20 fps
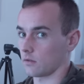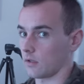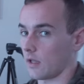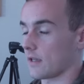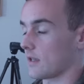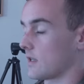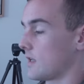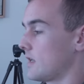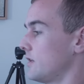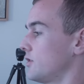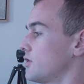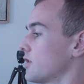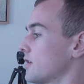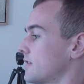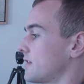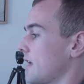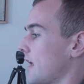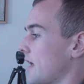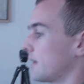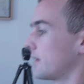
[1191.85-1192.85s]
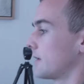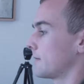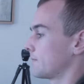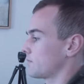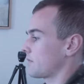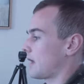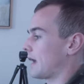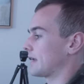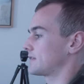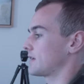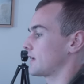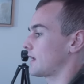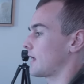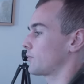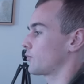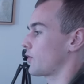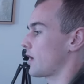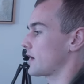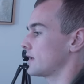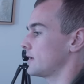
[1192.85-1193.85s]
Like, he just said, I said,
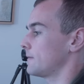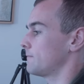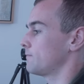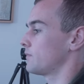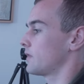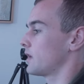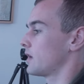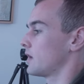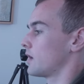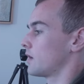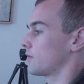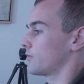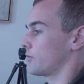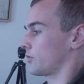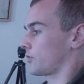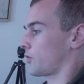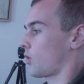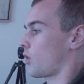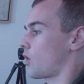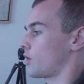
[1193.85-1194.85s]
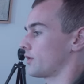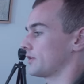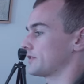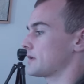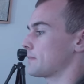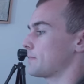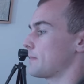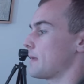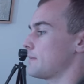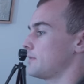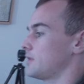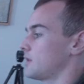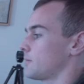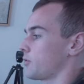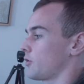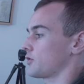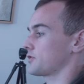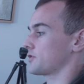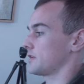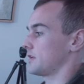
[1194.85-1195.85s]
I'm ready for the call. He said, maybe the
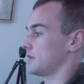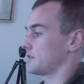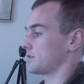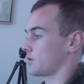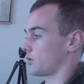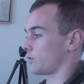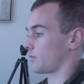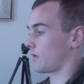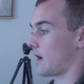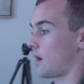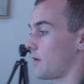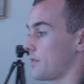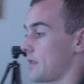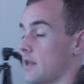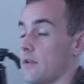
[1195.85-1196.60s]
person isn't around.